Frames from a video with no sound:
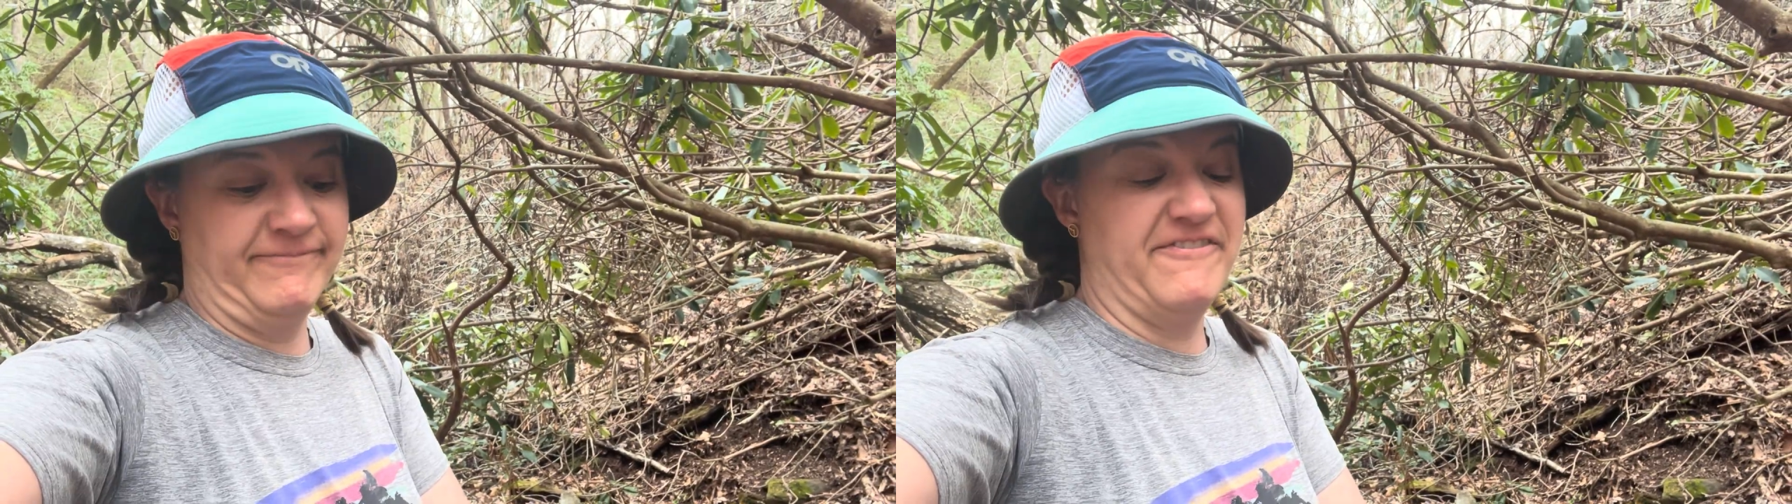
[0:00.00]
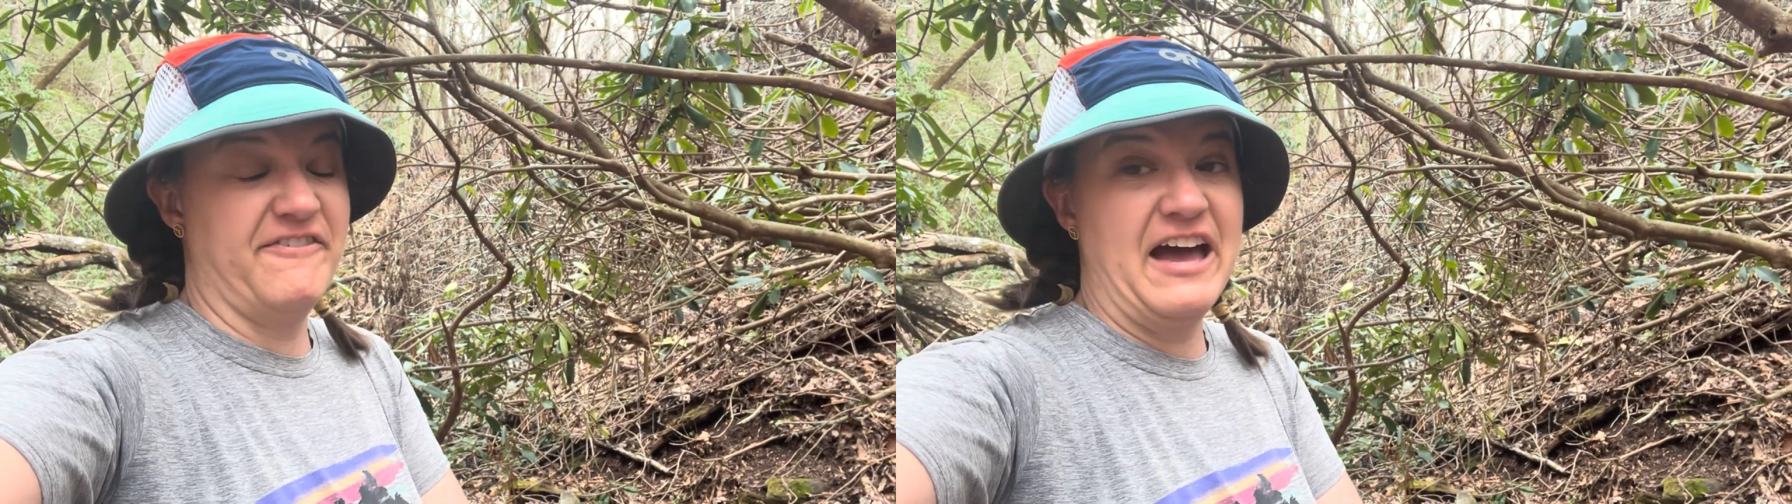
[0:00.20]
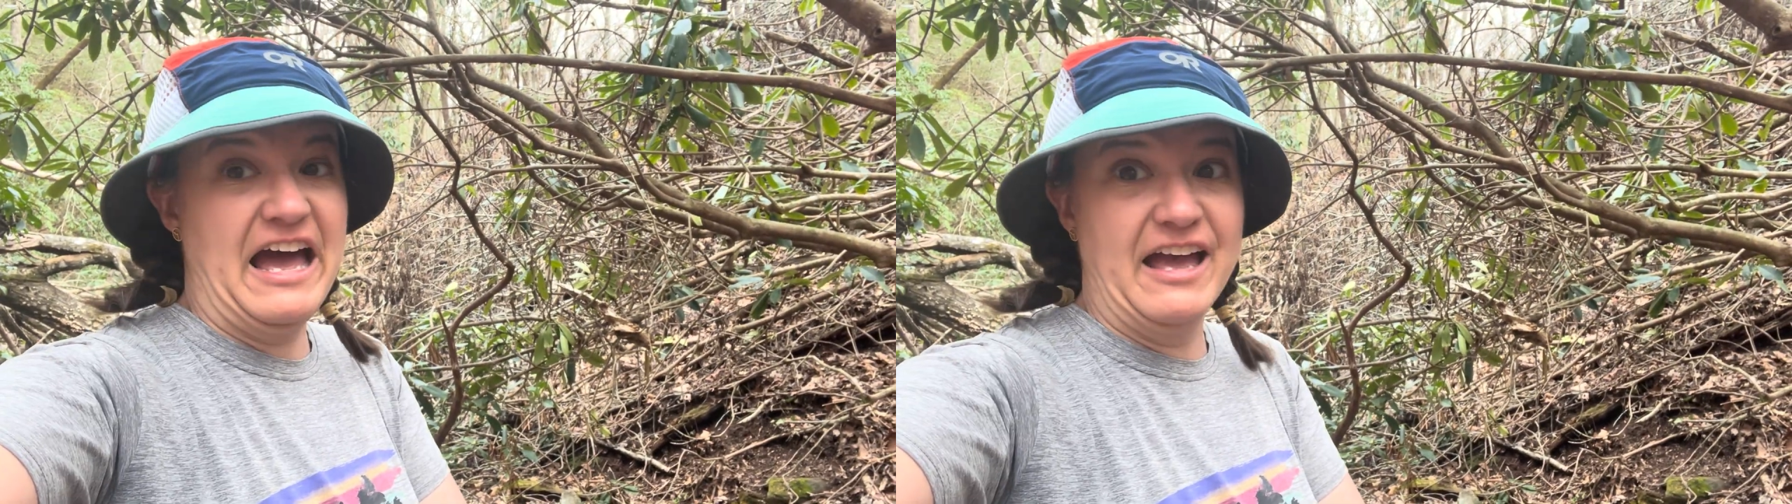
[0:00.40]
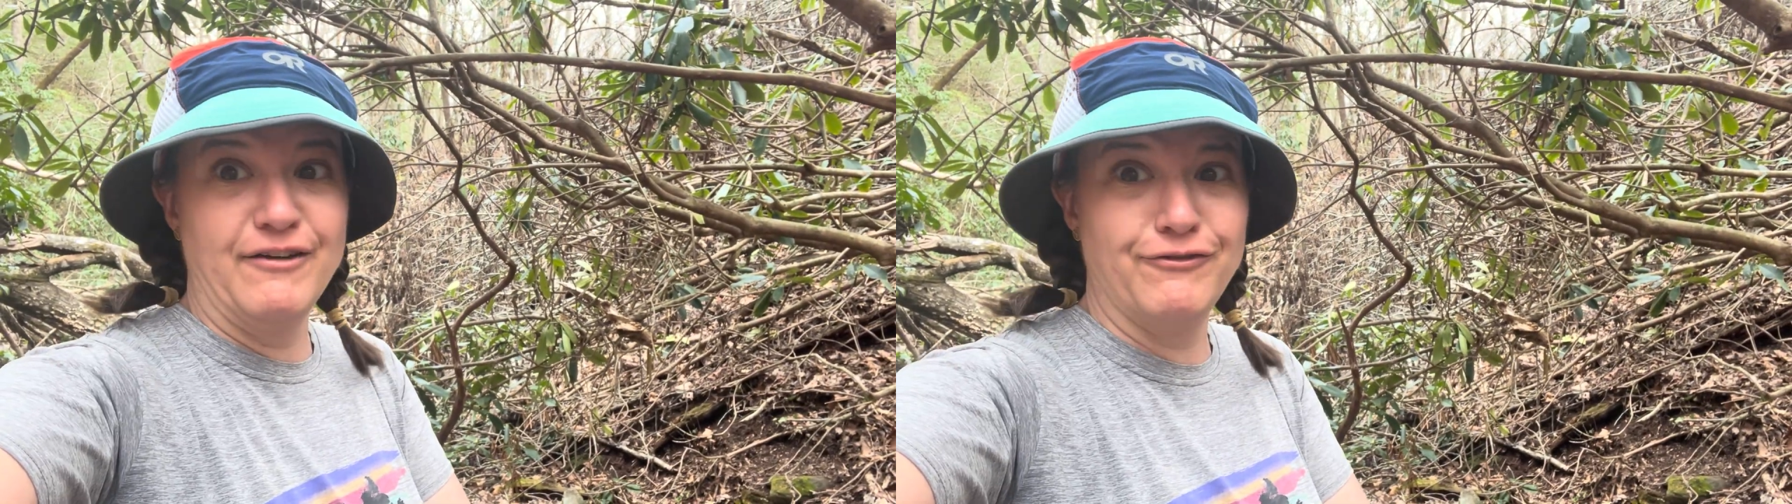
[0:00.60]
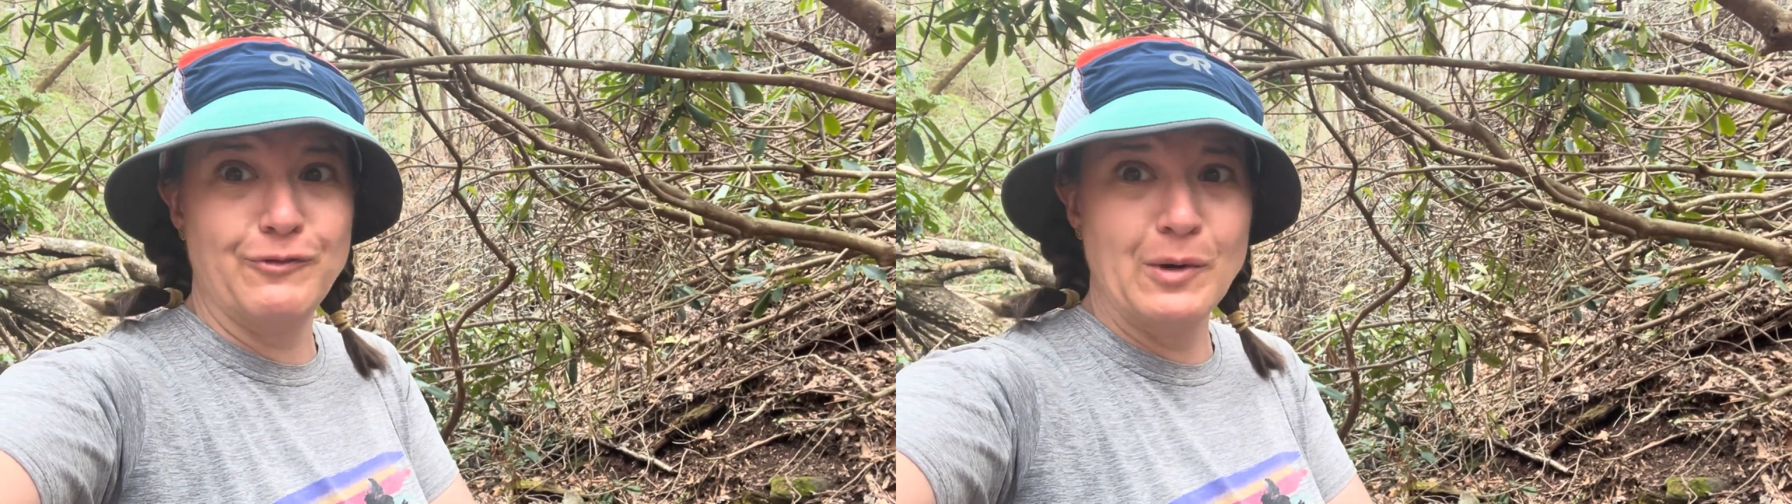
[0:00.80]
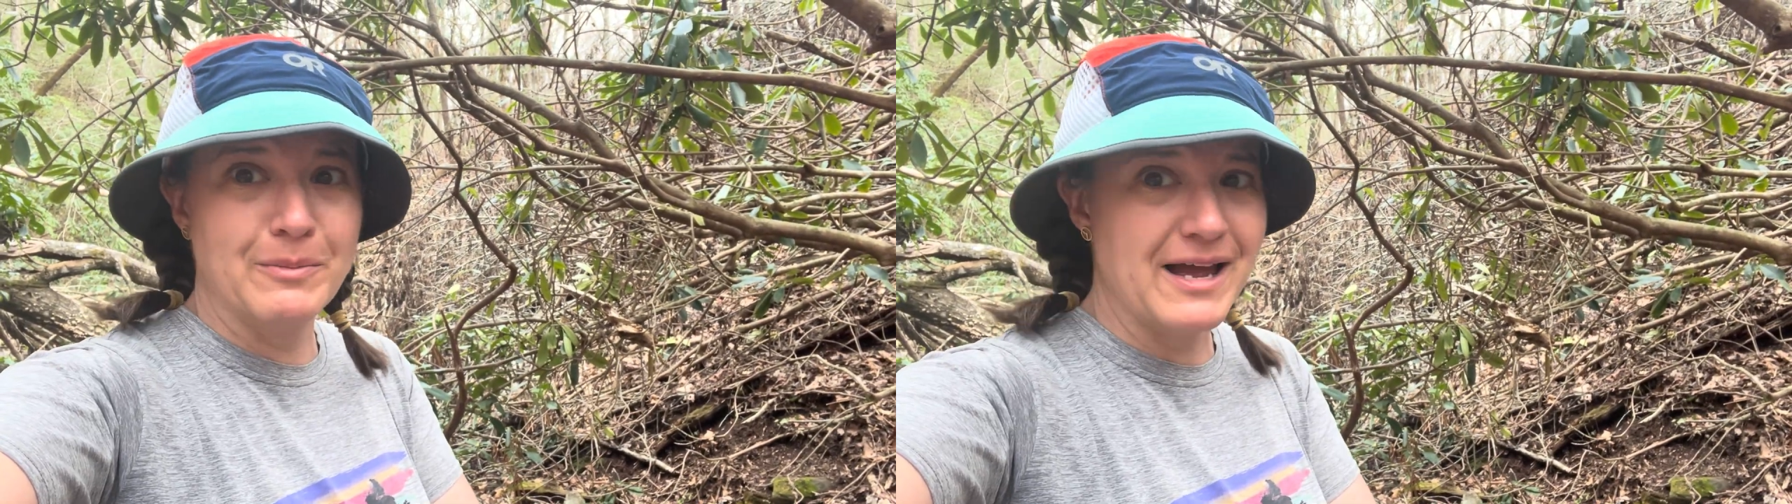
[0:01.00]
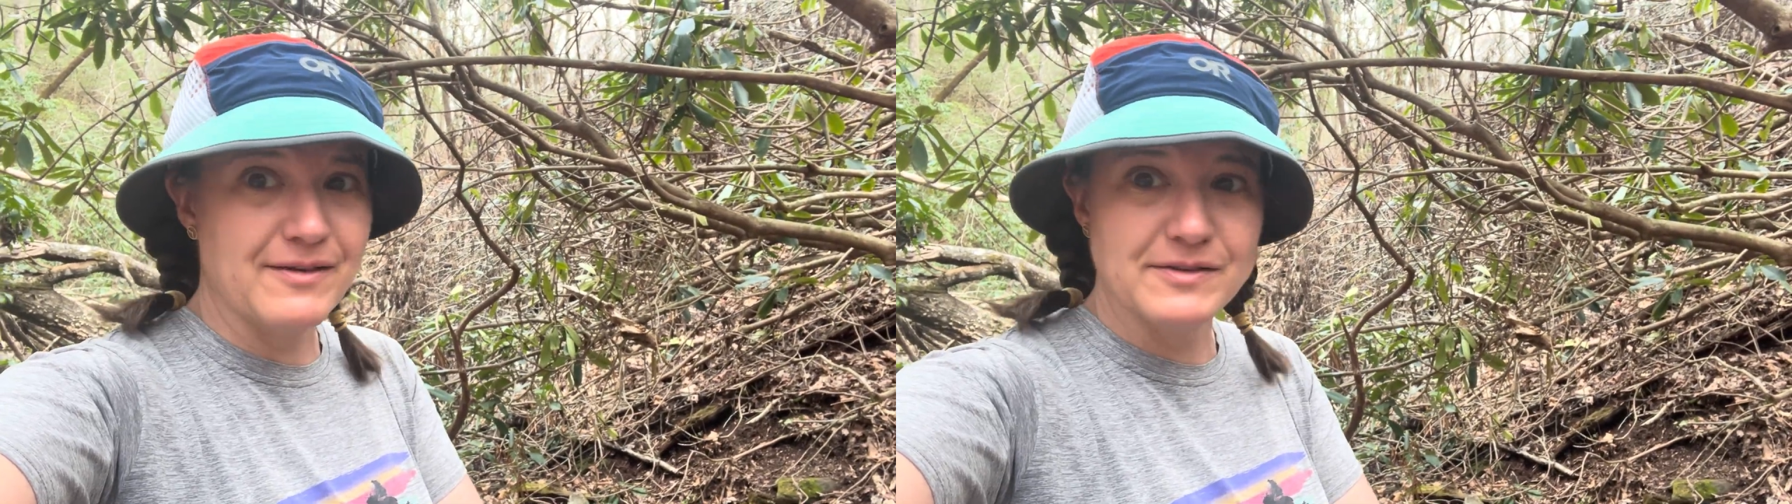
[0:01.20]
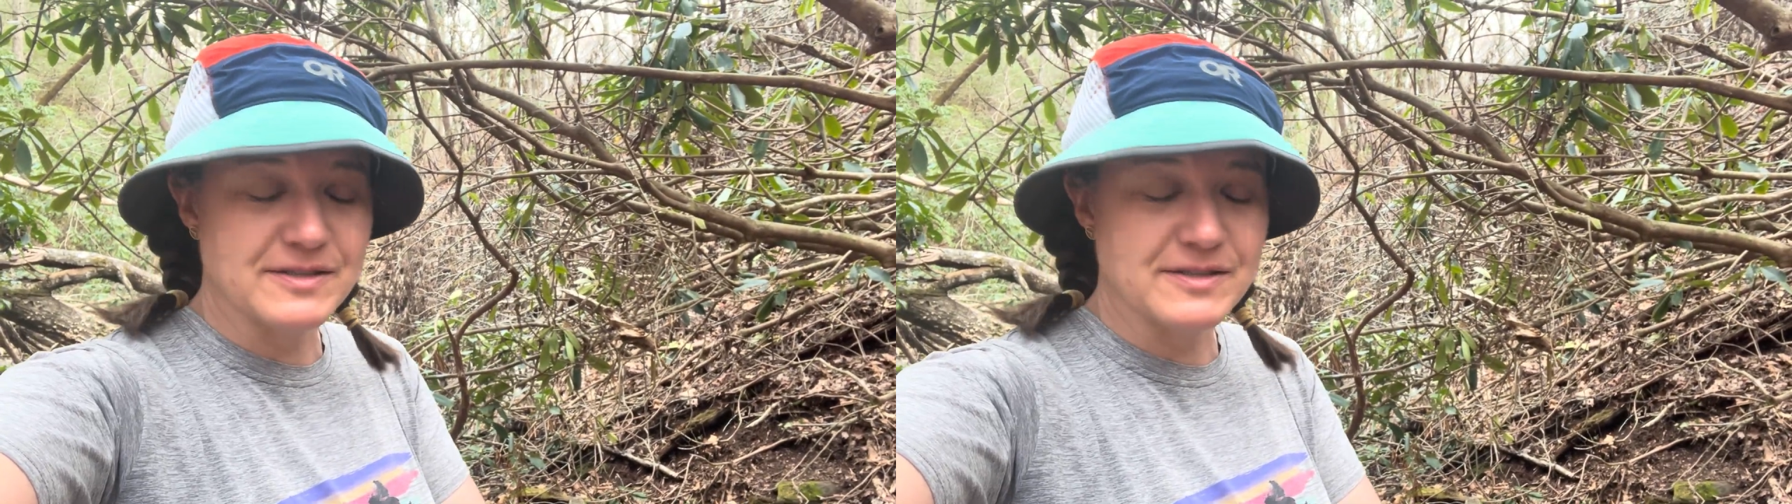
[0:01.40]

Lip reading: 4 miles.